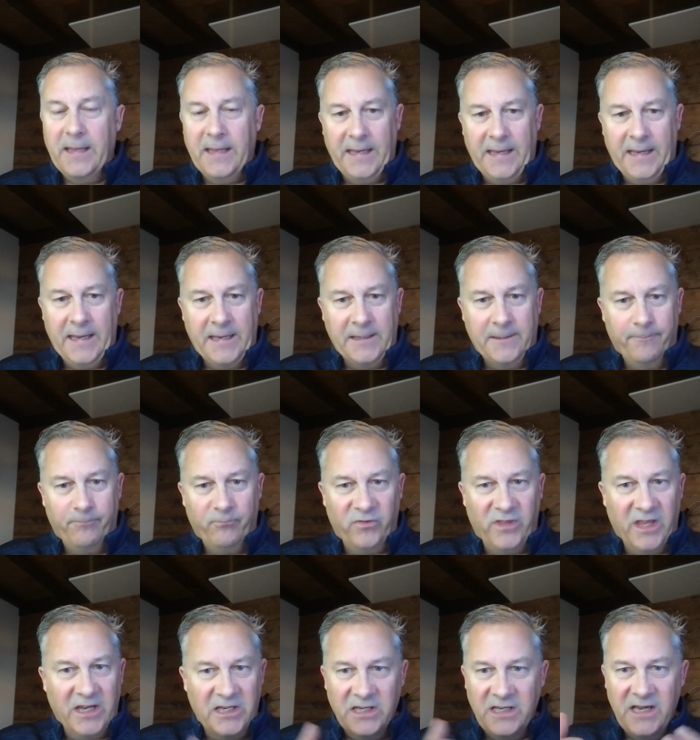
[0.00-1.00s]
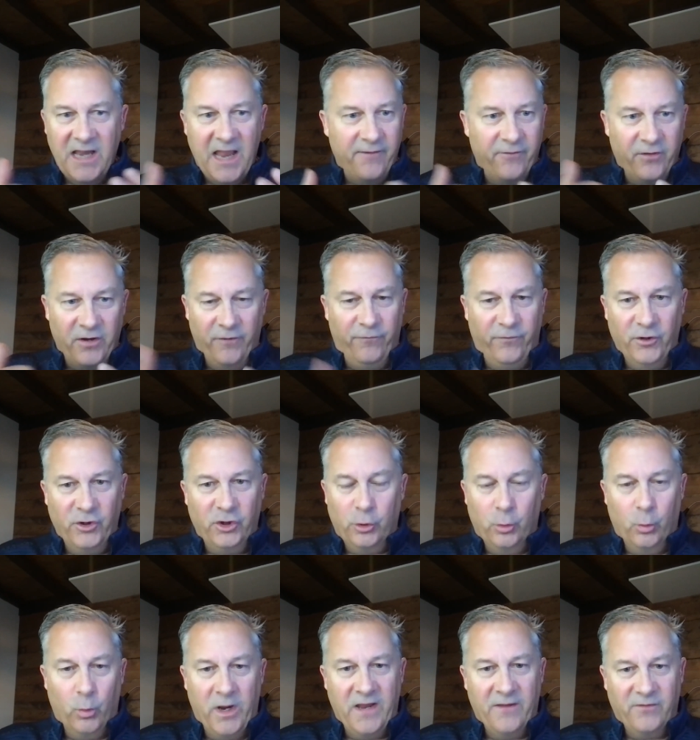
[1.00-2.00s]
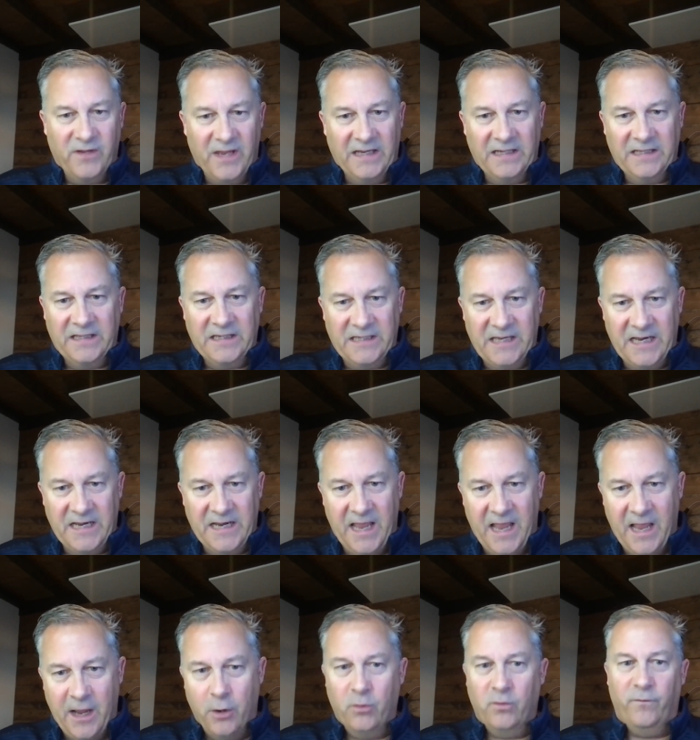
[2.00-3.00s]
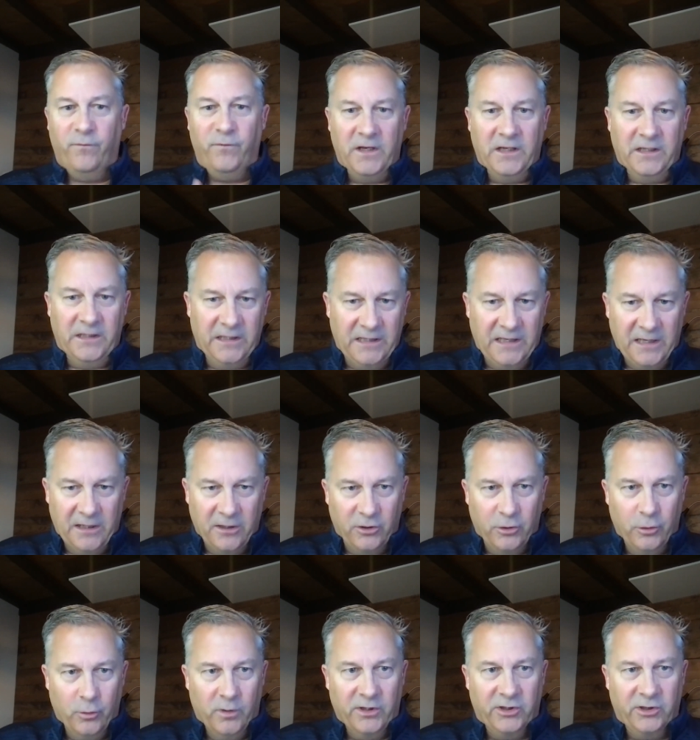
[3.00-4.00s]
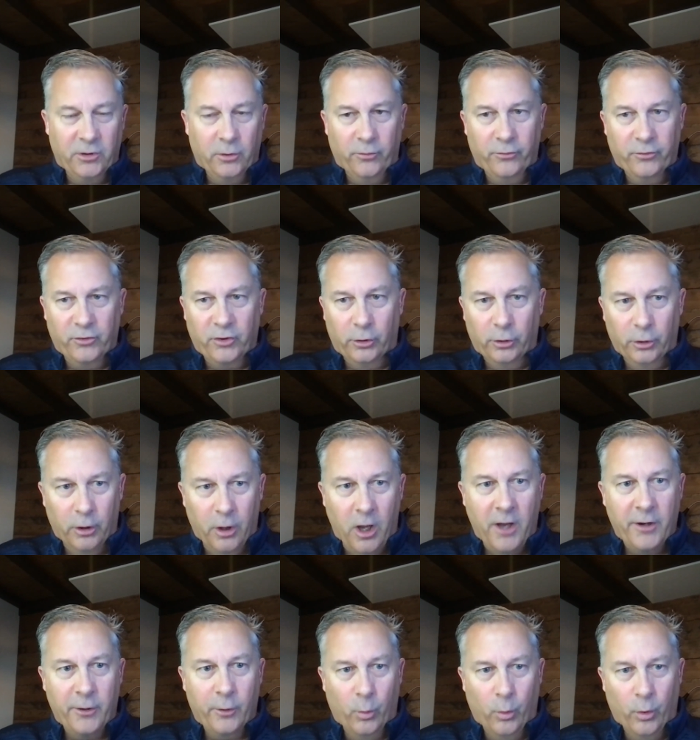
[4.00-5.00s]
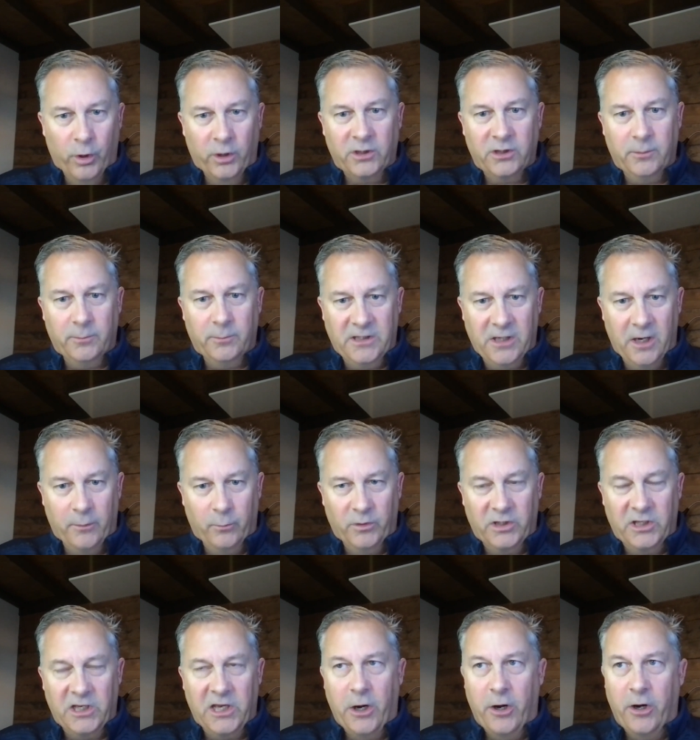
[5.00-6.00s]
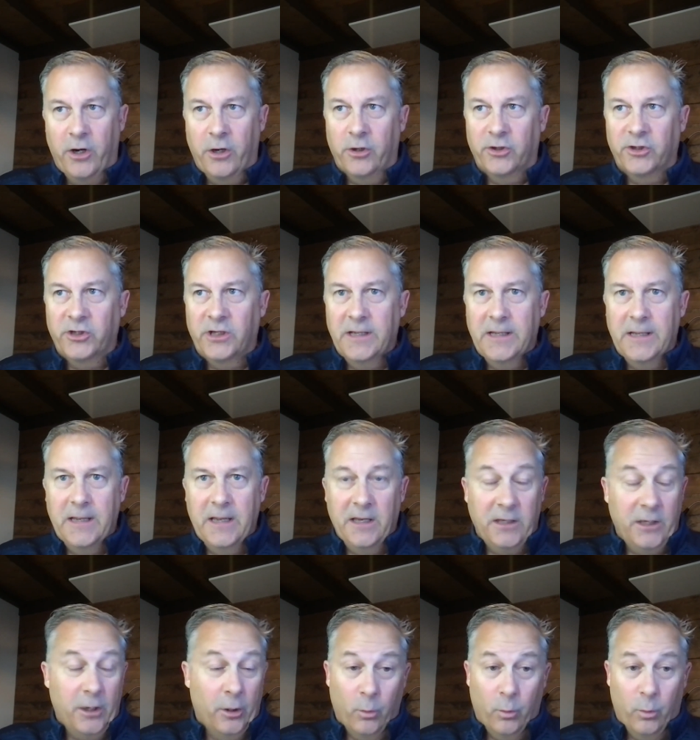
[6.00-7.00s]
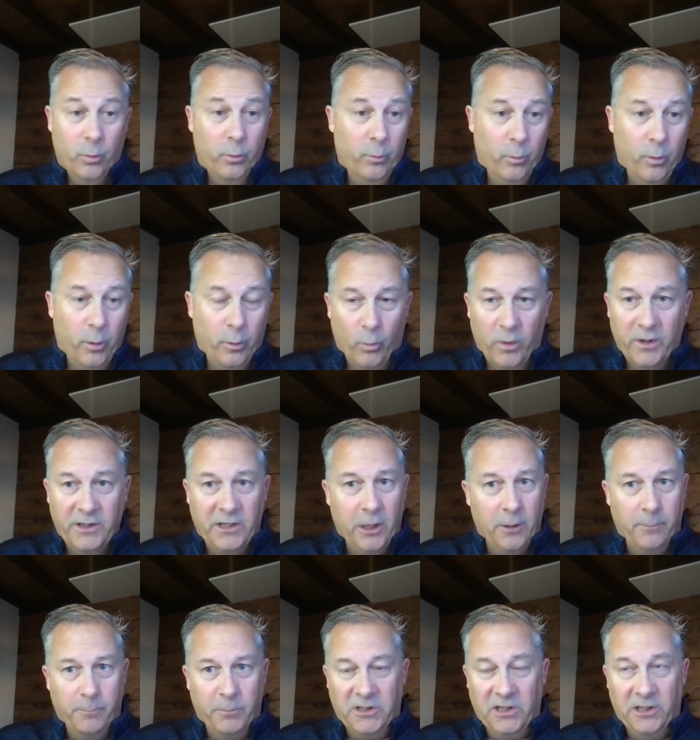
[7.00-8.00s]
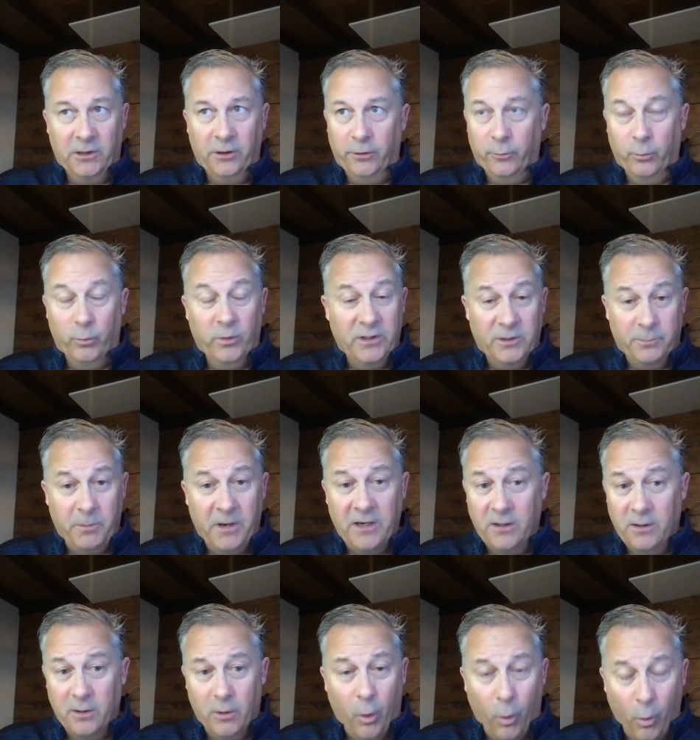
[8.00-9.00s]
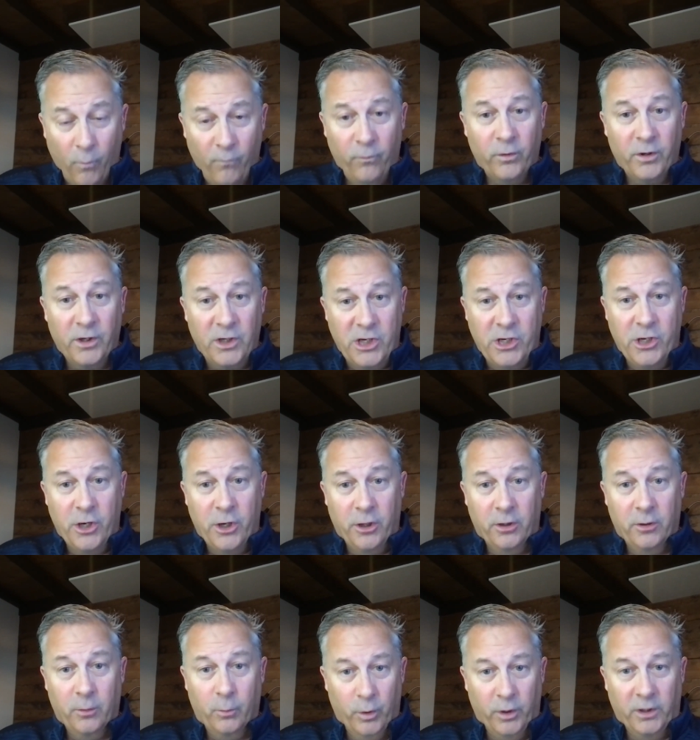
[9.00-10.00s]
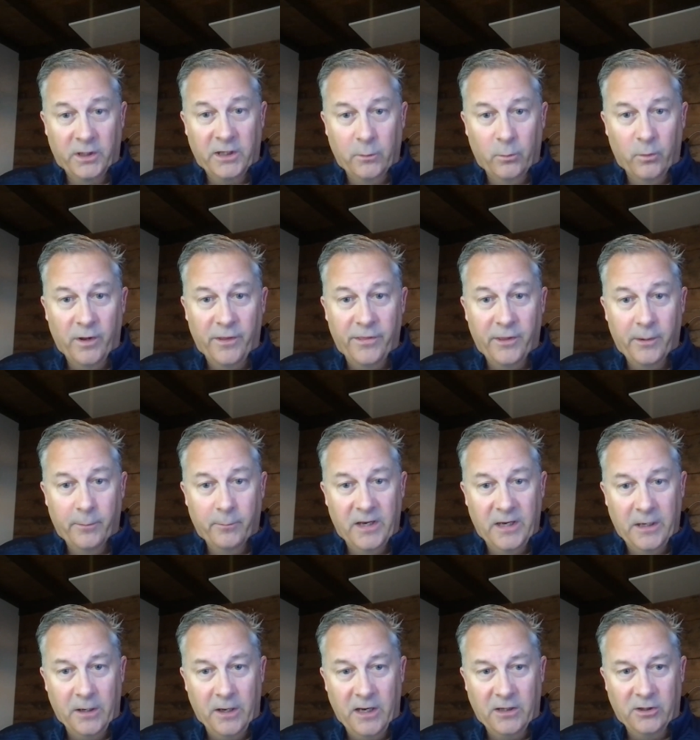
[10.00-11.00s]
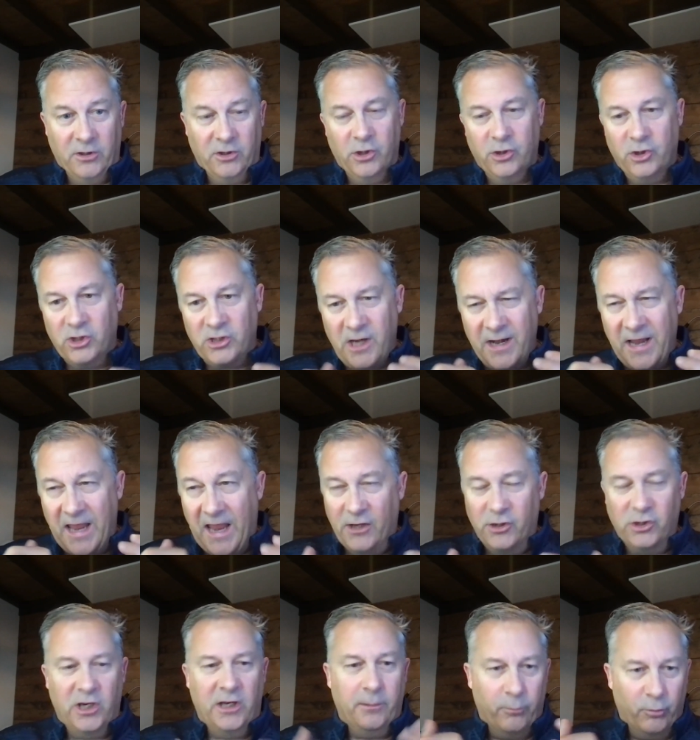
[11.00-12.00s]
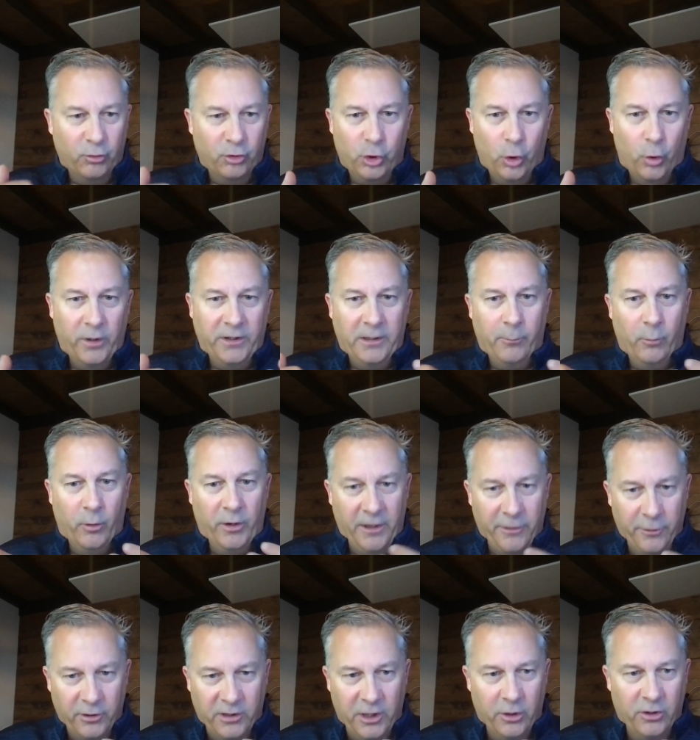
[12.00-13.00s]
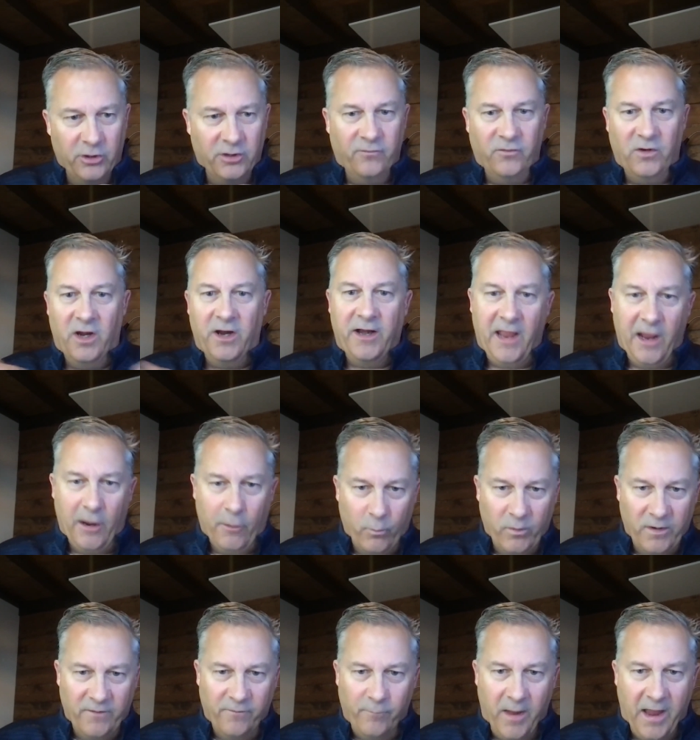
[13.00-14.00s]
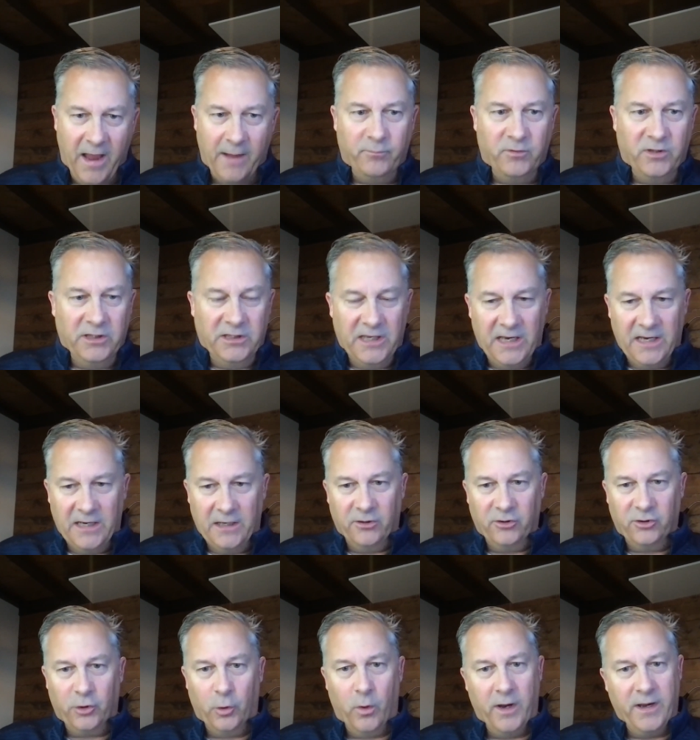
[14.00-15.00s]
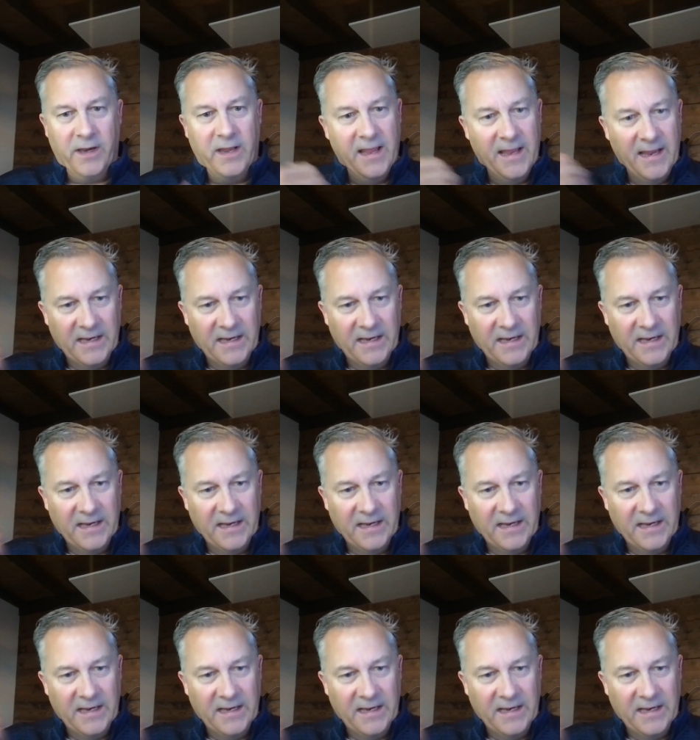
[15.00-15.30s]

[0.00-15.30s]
And they didn't have an efficient way of getting the data out, feeding the data to us. So there's a lot of work to be done with carriers. One carrier in particular, we spent over a year working with them and you just kind of educating them and showing them what other carriers have done, how we've mapped the data and so on,